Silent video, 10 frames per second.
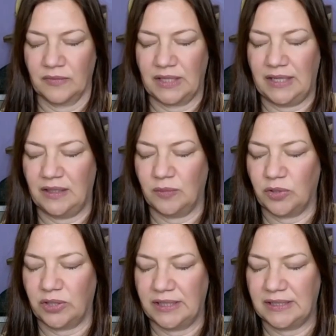In
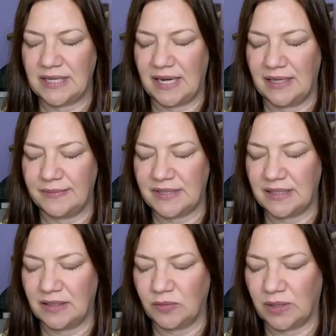Lemurian times,
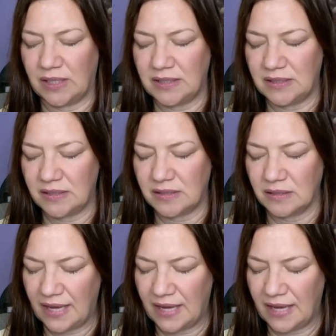it was